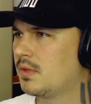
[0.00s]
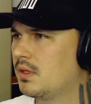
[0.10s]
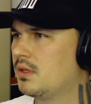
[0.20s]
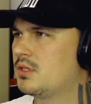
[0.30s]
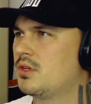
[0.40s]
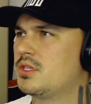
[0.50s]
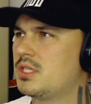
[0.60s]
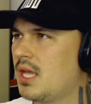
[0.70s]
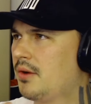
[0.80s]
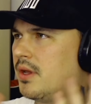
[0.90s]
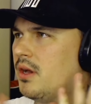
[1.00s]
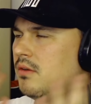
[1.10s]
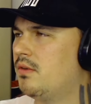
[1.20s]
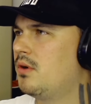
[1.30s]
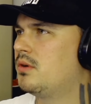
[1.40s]
This whole stereo
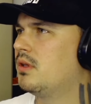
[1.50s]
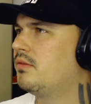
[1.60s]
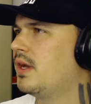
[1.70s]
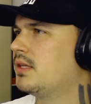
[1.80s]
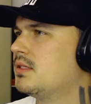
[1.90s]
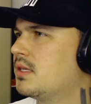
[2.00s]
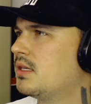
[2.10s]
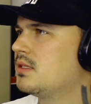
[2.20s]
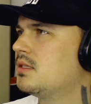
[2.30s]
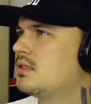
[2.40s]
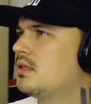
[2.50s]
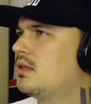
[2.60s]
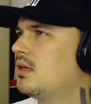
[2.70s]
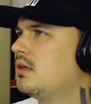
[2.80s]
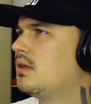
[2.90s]
vocal effect is a consistent
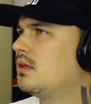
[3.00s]
thing.